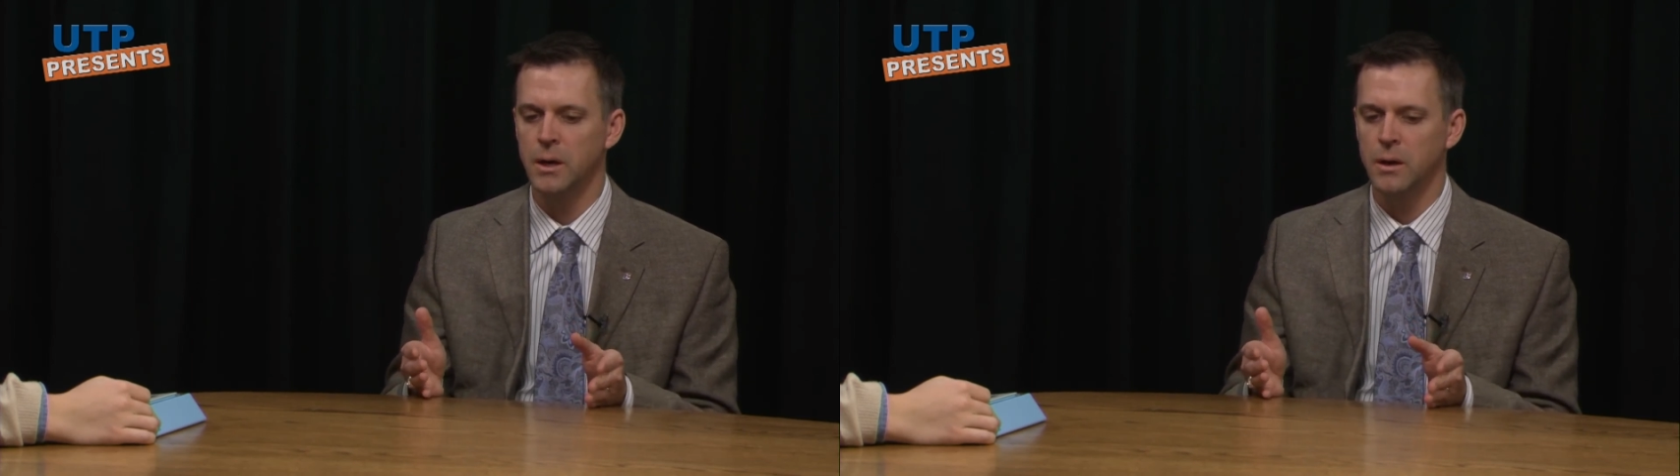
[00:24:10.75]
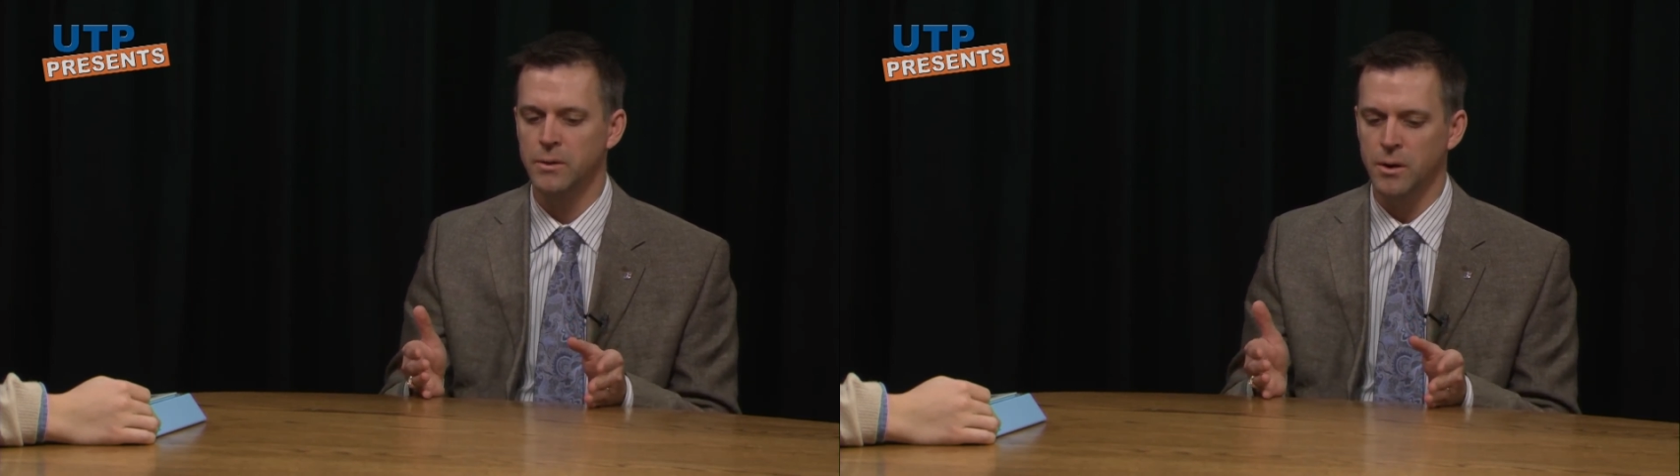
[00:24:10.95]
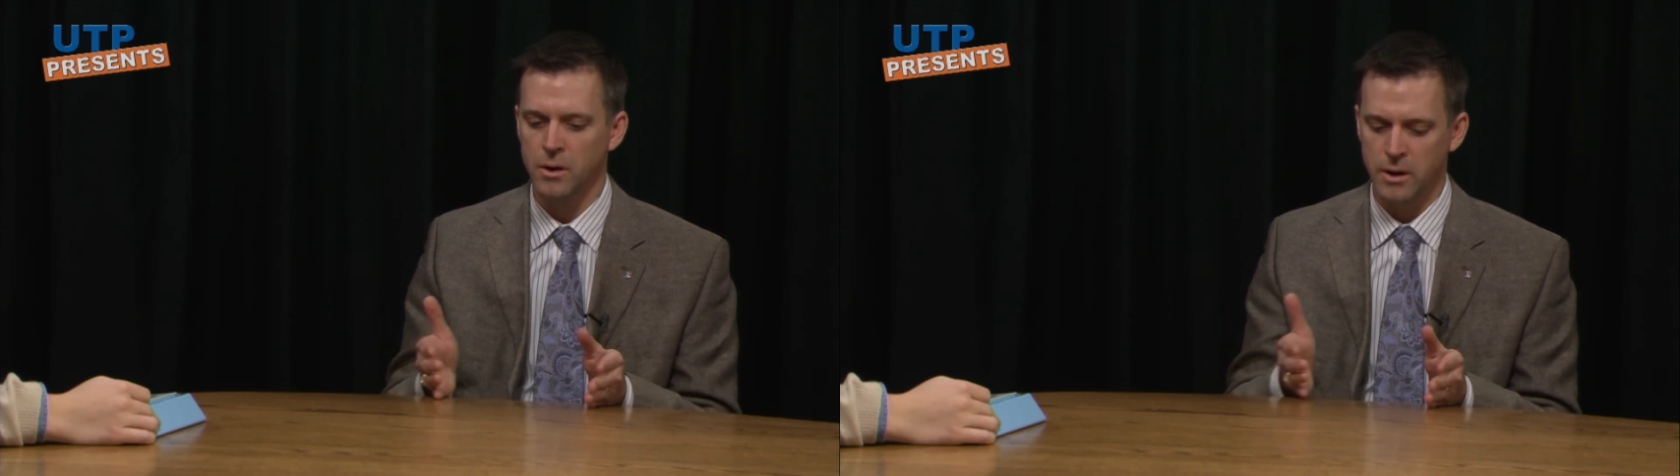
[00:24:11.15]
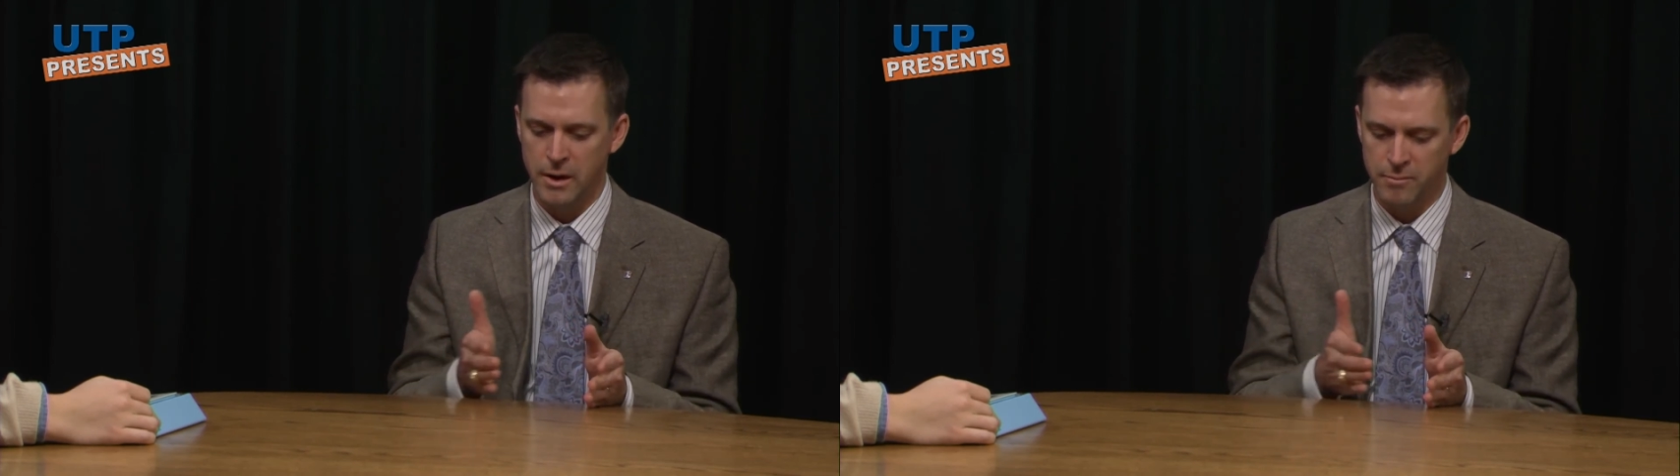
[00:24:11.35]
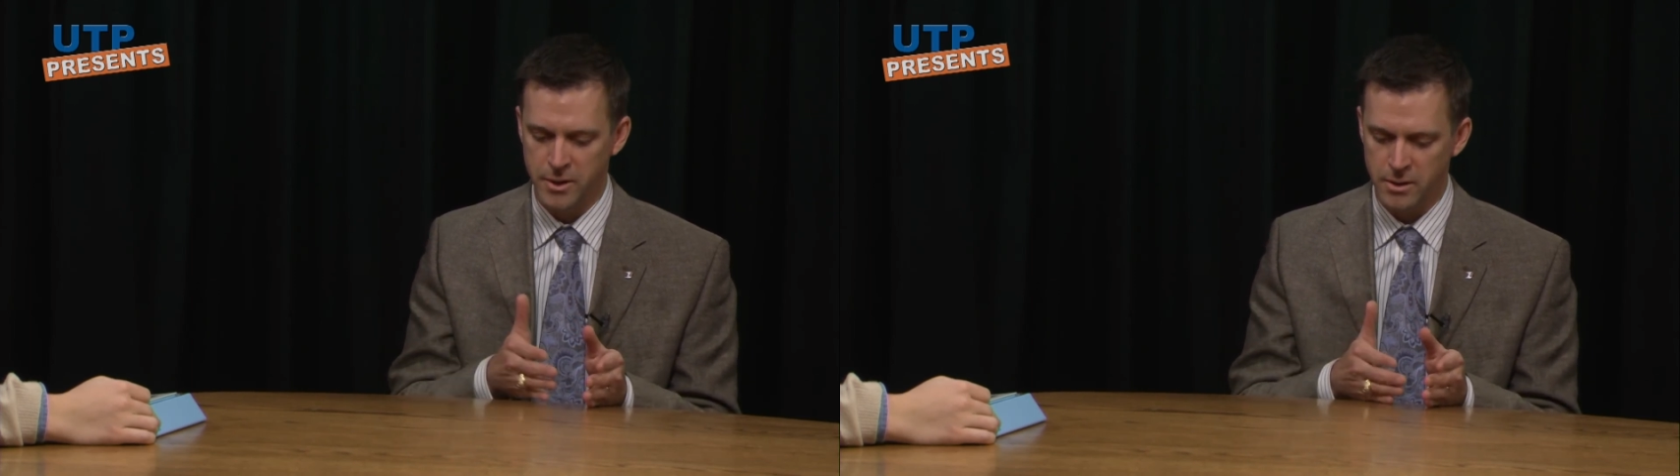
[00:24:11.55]
There
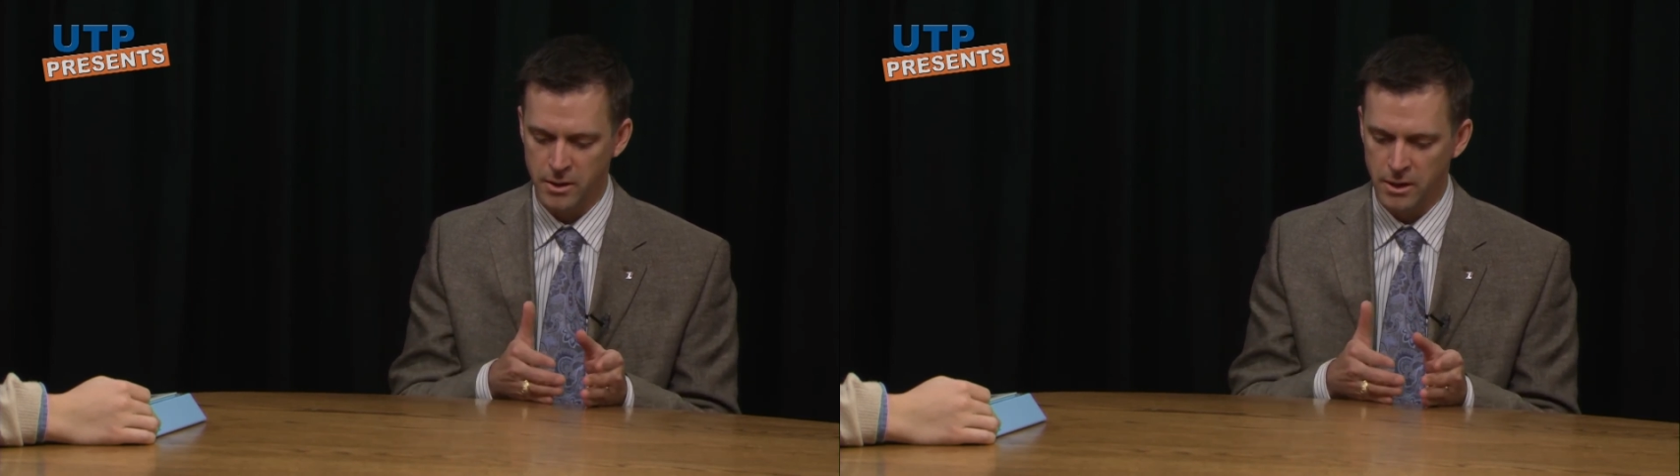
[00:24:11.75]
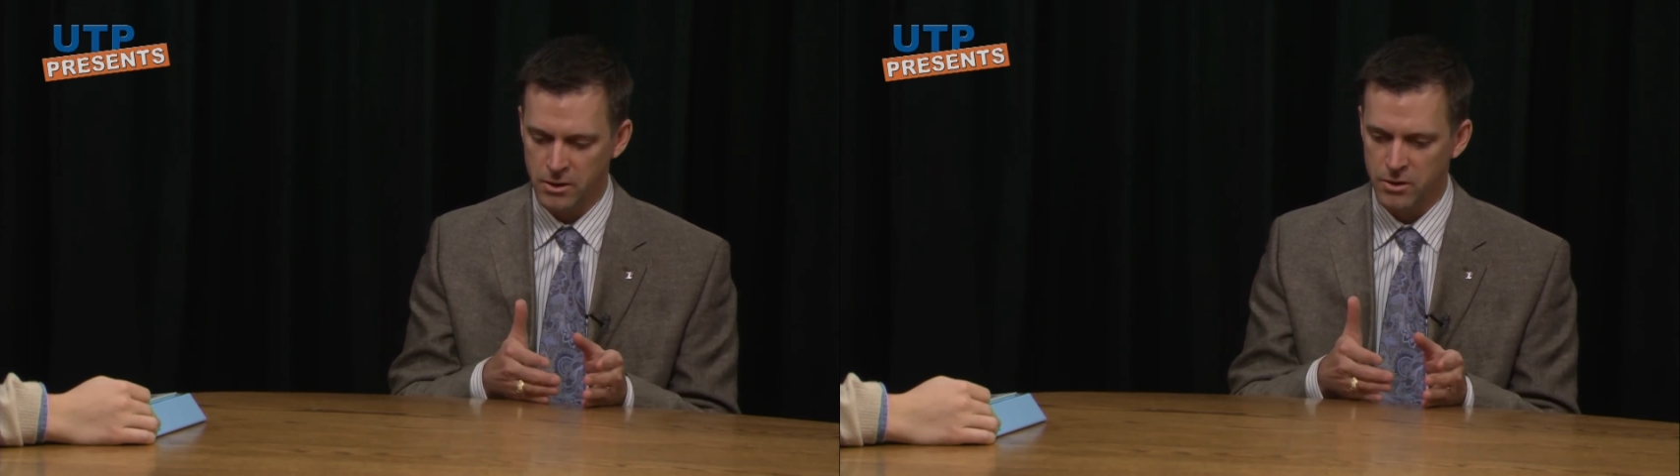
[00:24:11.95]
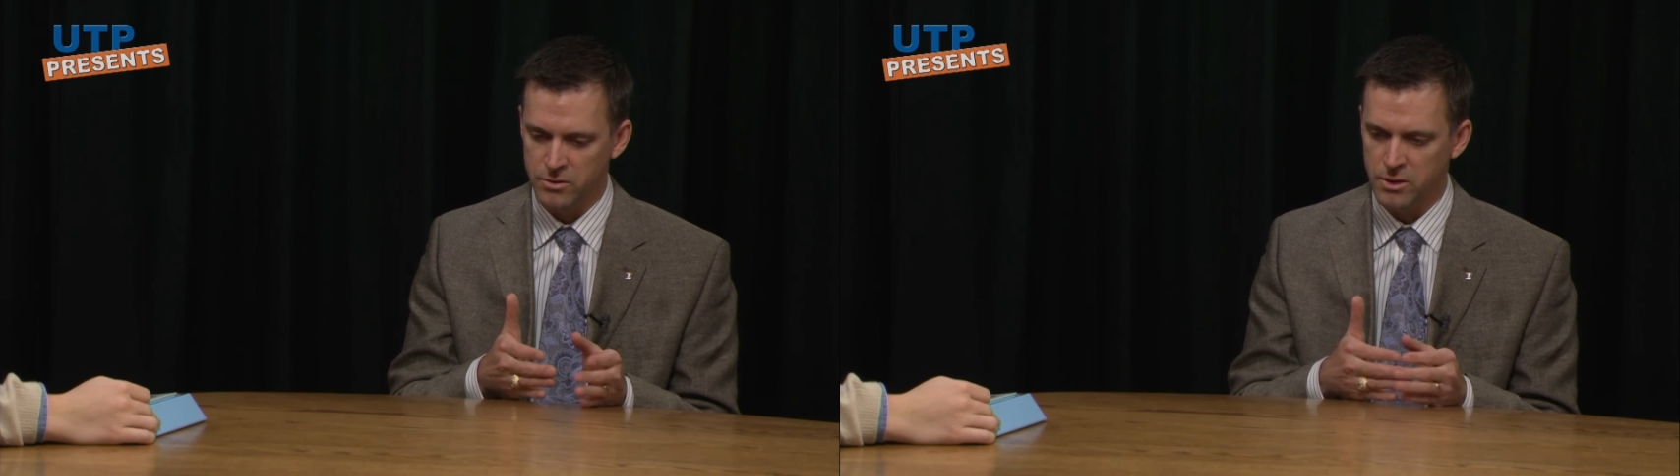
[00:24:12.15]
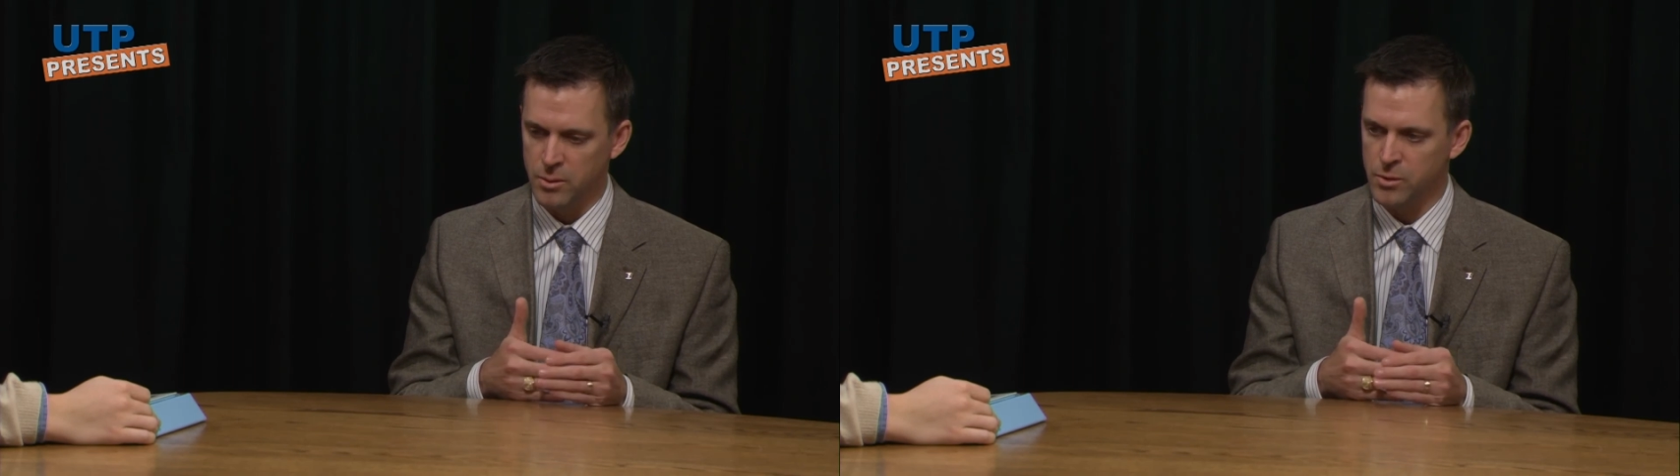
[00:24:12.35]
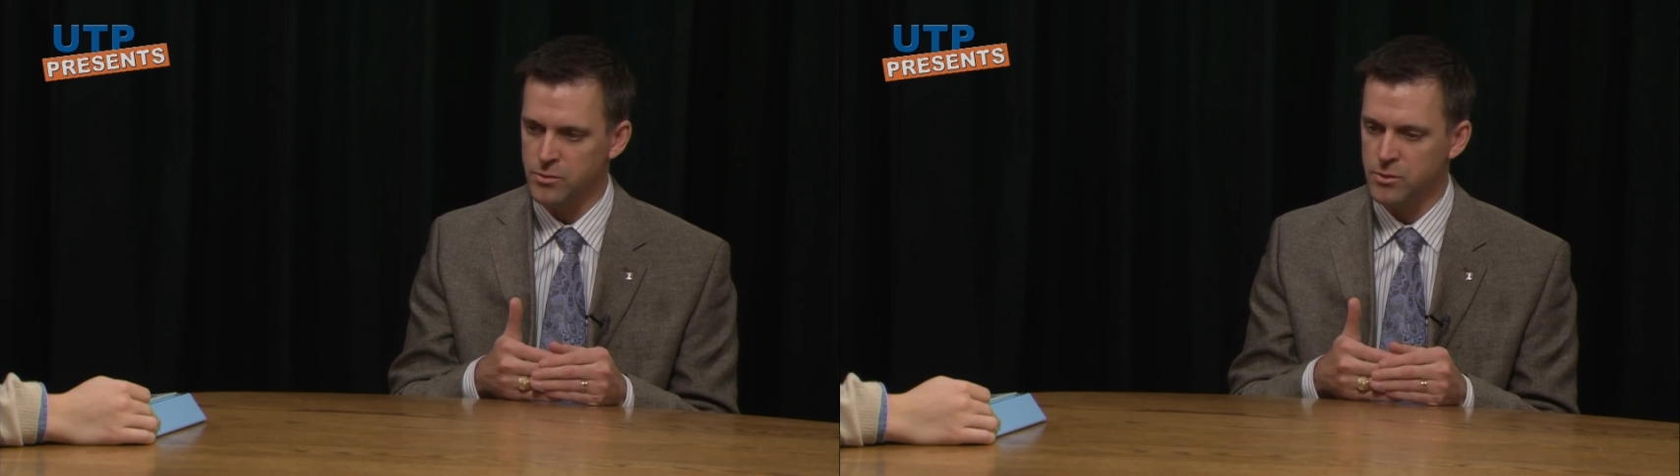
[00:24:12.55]
have been an increasing
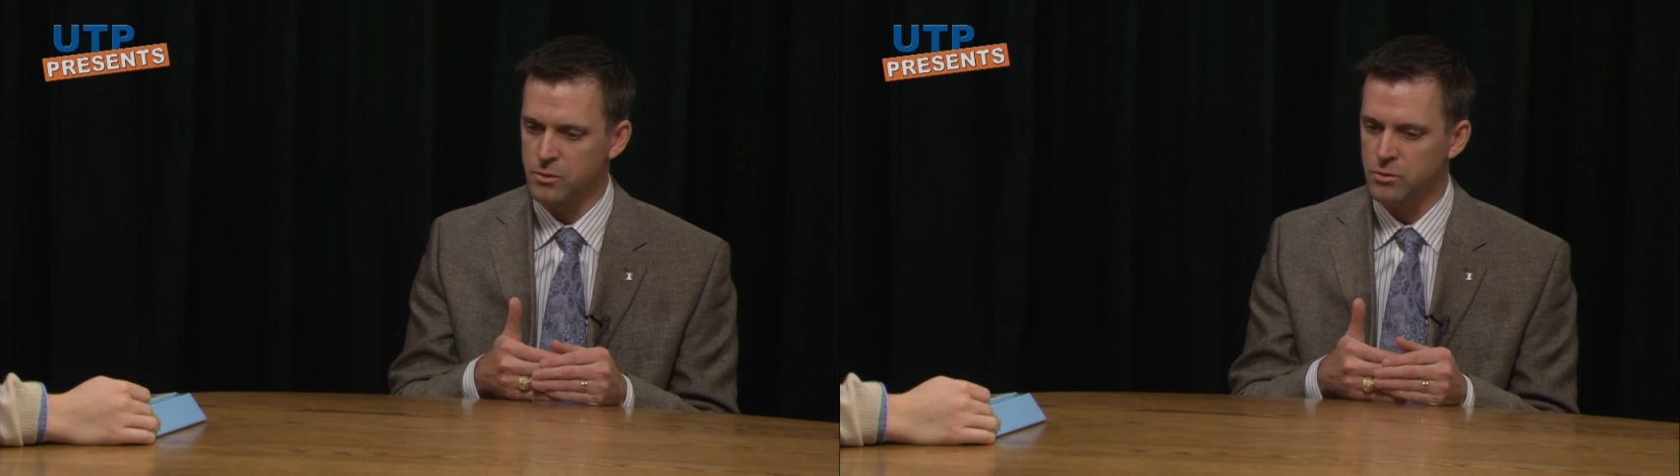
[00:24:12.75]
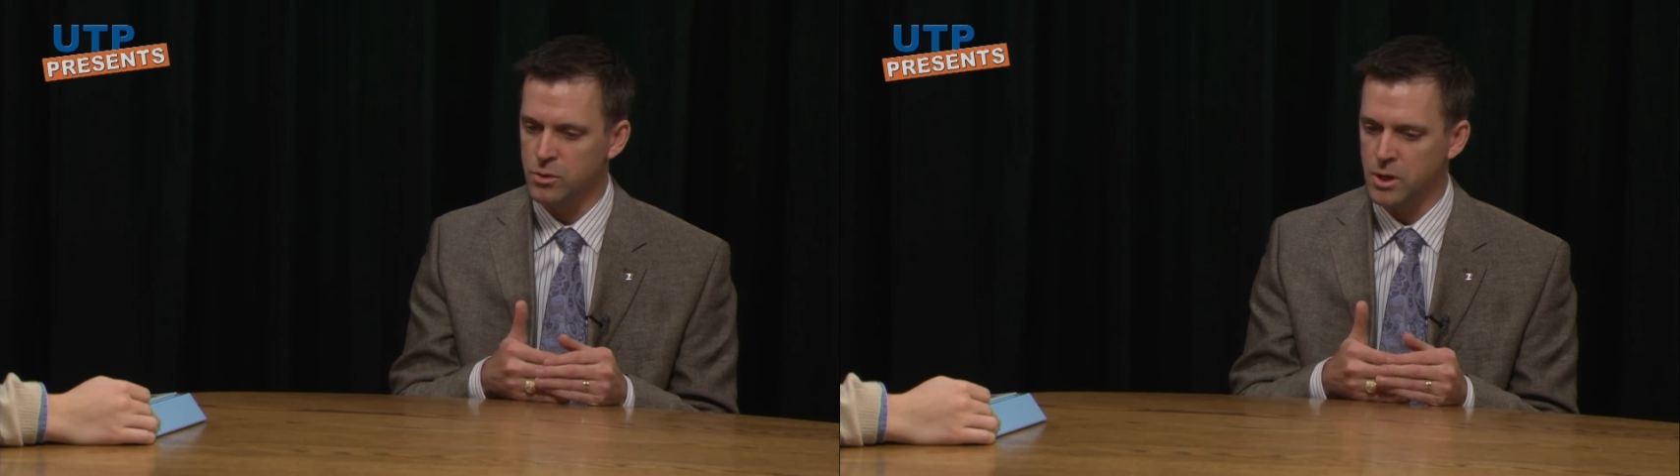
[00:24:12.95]
number of students who are